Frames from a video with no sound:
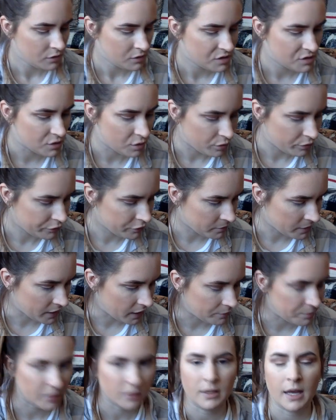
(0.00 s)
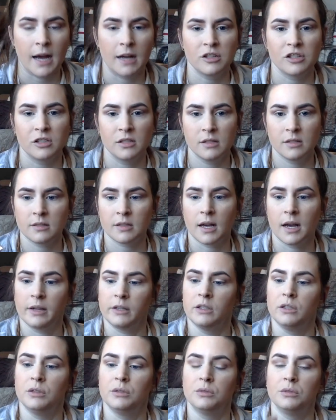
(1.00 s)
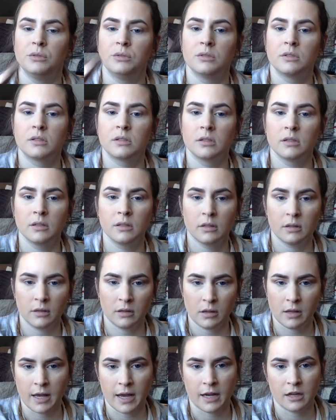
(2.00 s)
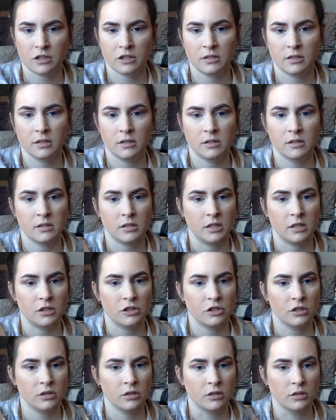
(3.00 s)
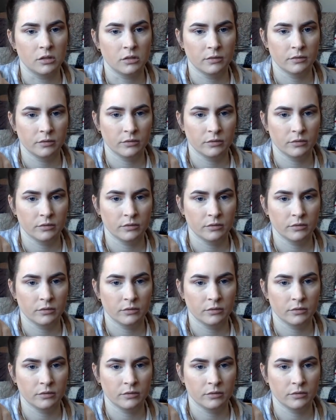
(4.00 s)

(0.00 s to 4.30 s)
So for my upper lashes, I use Lash Sensational